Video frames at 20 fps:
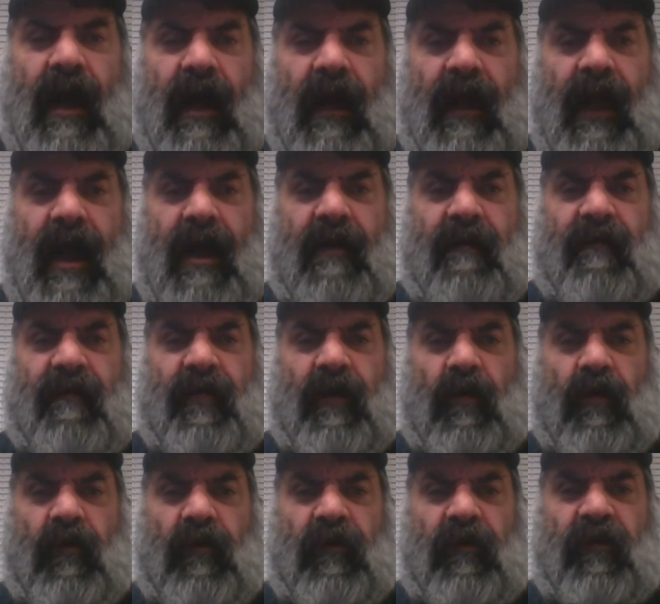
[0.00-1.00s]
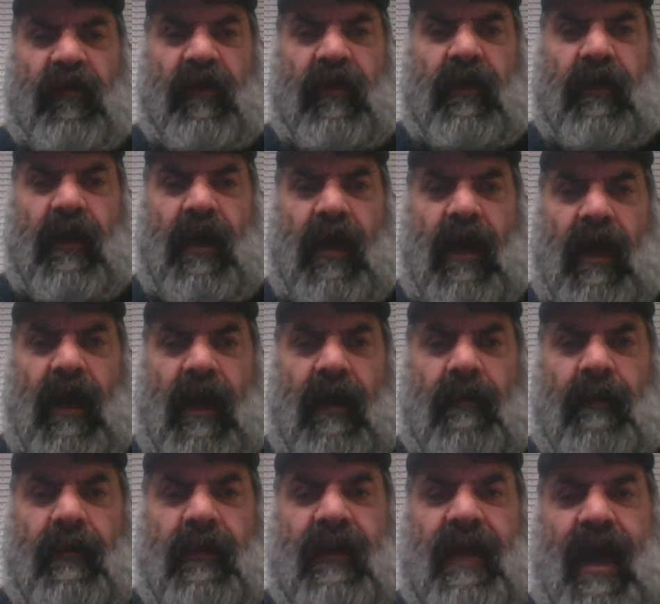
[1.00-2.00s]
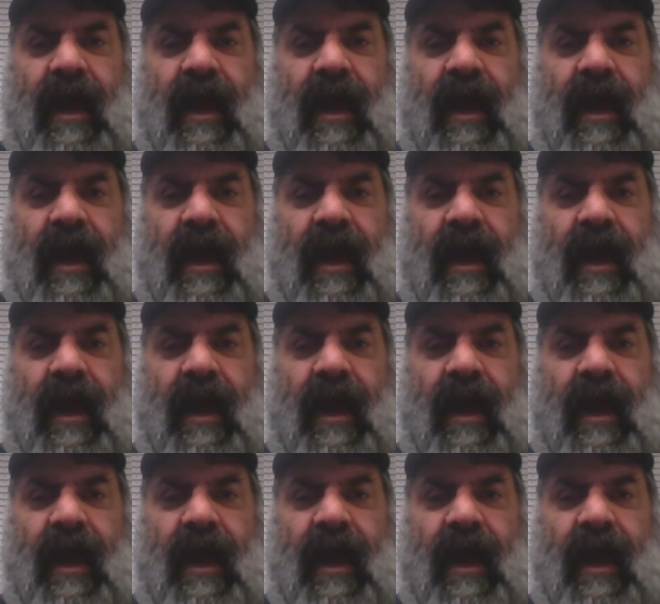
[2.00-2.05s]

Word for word: a lot of those um,